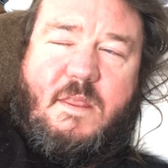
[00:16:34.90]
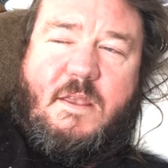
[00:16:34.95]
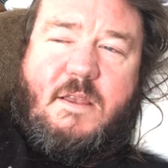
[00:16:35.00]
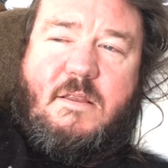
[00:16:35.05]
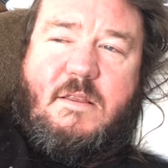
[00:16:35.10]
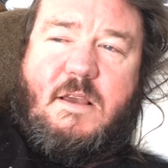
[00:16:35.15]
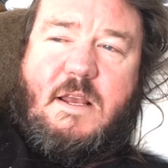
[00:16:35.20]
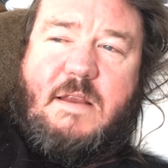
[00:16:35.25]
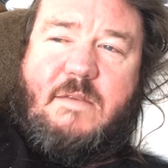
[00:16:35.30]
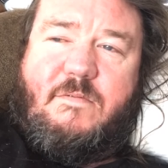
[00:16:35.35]

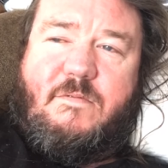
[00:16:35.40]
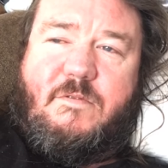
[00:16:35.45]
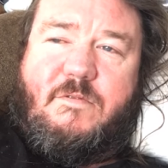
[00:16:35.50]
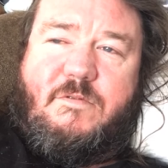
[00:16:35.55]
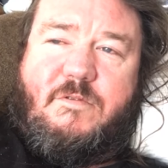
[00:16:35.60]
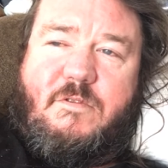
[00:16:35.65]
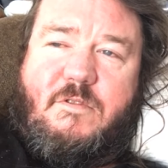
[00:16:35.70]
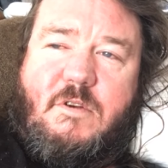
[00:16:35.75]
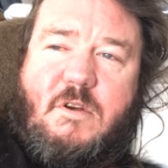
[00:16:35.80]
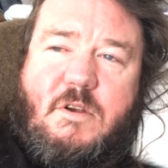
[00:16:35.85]
Not even
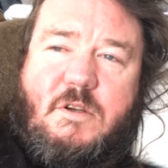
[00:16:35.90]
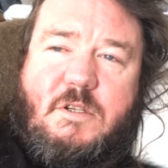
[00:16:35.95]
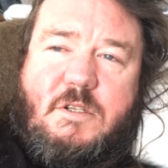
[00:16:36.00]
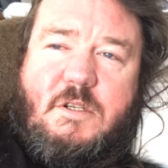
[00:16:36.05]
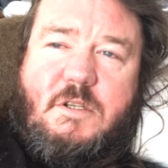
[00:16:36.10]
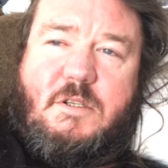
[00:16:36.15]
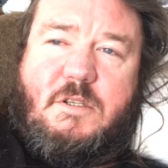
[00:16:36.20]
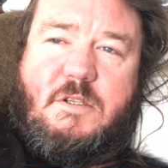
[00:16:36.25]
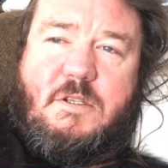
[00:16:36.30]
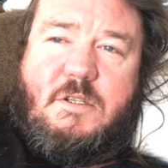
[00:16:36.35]
us.
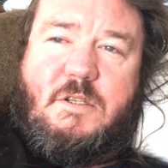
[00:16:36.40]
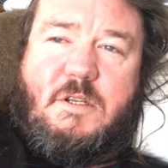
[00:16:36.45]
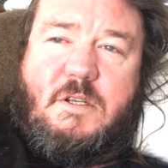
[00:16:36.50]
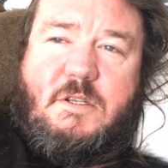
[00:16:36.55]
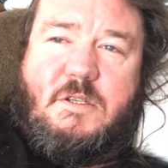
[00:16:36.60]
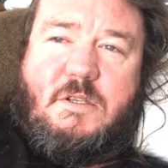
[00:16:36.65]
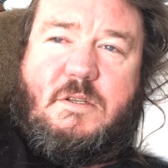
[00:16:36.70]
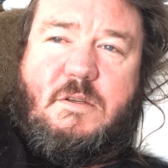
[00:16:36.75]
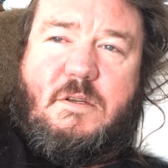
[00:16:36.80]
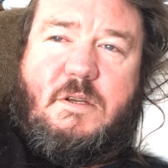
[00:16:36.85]
He's
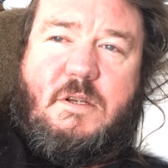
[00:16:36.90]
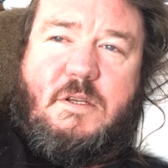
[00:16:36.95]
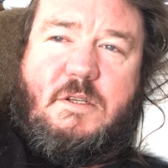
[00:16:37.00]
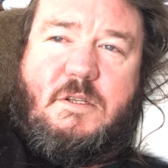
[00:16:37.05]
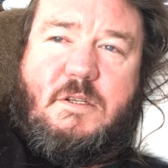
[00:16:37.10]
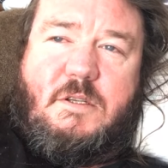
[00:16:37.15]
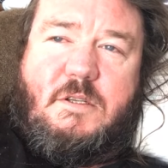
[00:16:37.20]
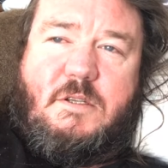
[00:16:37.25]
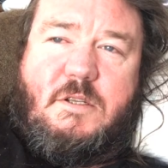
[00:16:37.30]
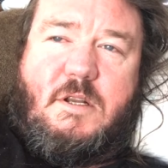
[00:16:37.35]
just he's
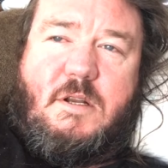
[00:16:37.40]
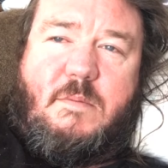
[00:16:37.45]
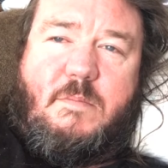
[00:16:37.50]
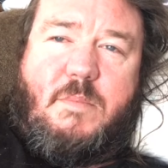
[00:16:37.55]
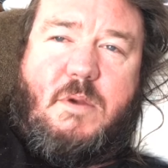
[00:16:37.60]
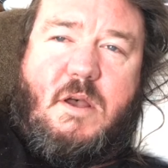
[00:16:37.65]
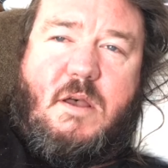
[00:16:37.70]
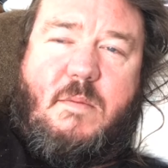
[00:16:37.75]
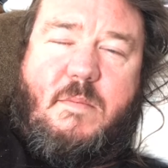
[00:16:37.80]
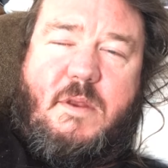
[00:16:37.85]
just an
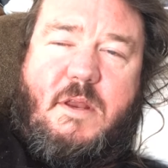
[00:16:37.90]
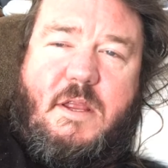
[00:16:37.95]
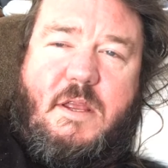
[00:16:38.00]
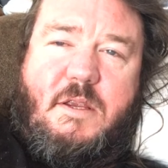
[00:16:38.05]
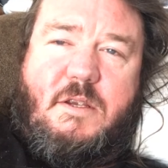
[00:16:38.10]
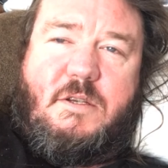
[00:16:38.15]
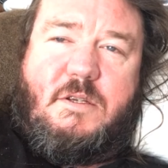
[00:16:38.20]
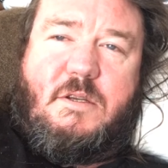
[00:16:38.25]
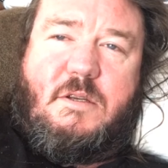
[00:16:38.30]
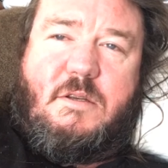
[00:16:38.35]

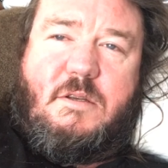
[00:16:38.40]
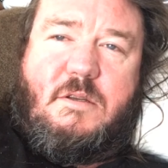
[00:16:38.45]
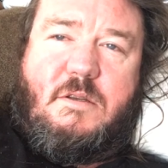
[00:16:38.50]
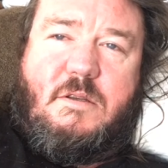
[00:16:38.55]
abomination.